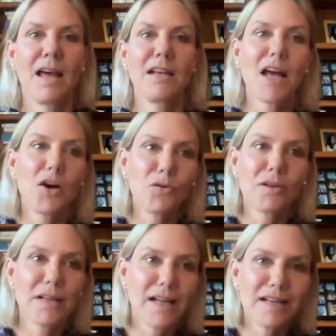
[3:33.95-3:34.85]
Now,
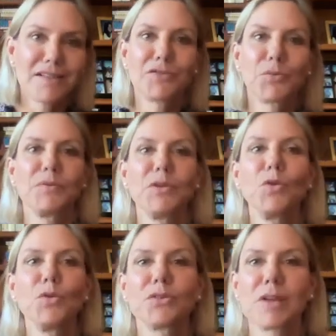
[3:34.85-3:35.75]
let us
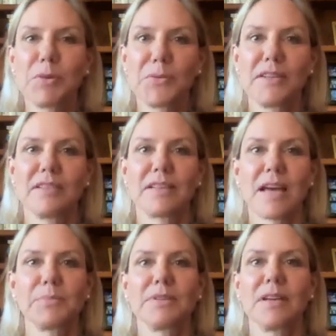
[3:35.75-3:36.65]
review some of these
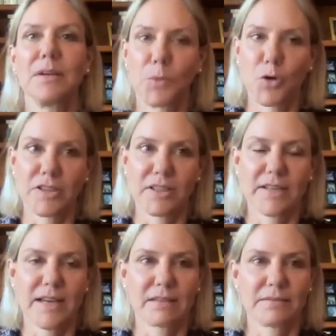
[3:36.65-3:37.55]
steps in more
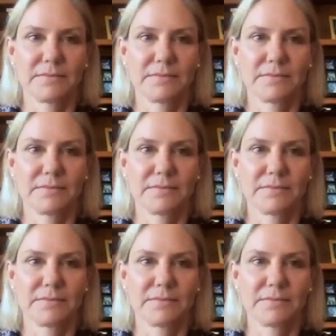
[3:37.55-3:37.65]
detail.